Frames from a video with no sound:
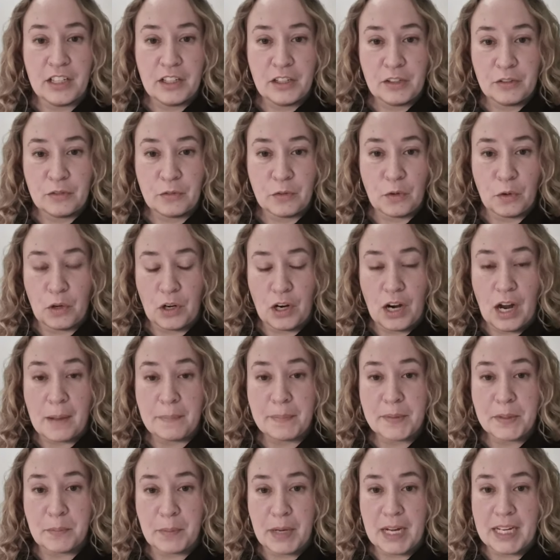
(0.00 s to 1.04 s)
for
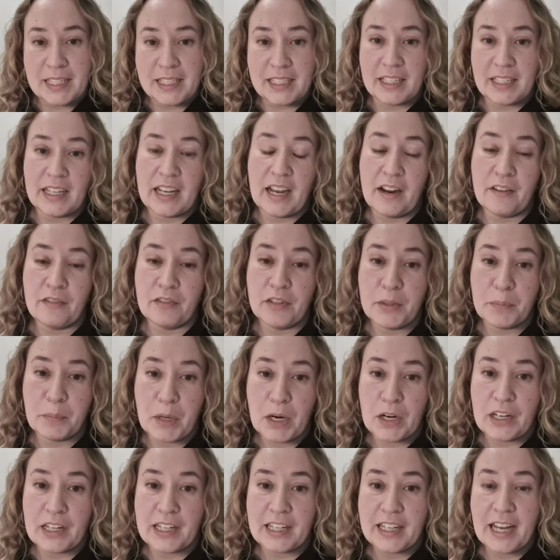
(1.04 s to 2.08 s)
optimizing every
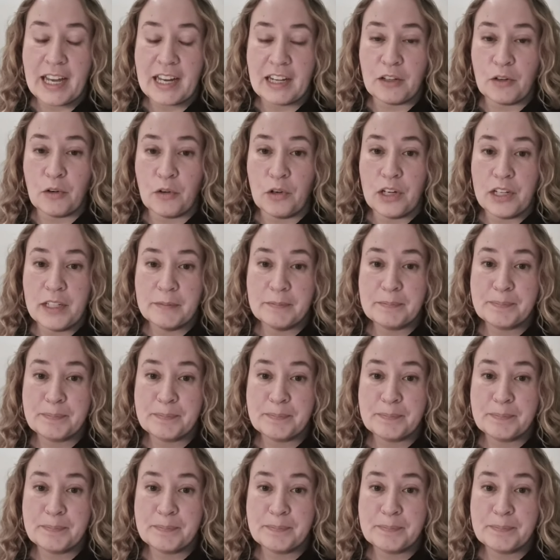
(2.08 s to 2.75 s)
product category.